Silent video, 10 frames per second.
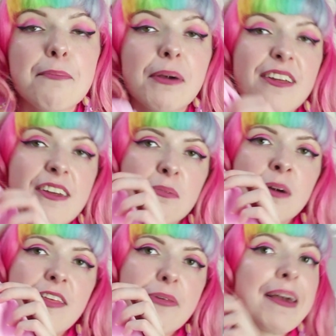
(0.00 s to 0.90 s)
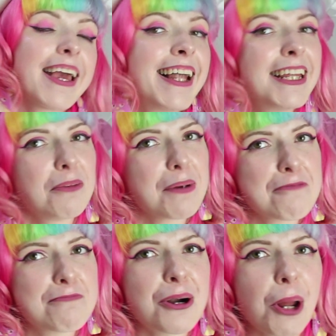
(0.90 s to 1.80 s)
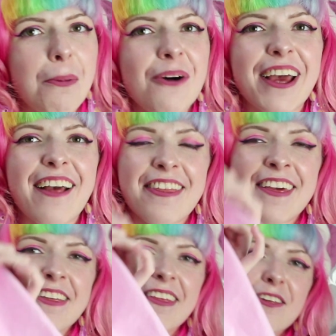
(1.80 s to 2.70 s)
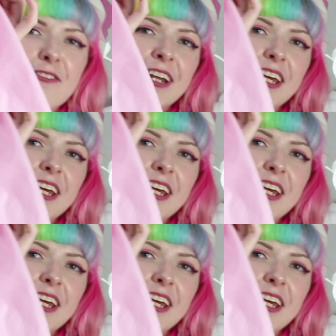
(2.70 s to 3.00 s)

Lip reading: because it reminds me a little bit of Polly Pockets. These are really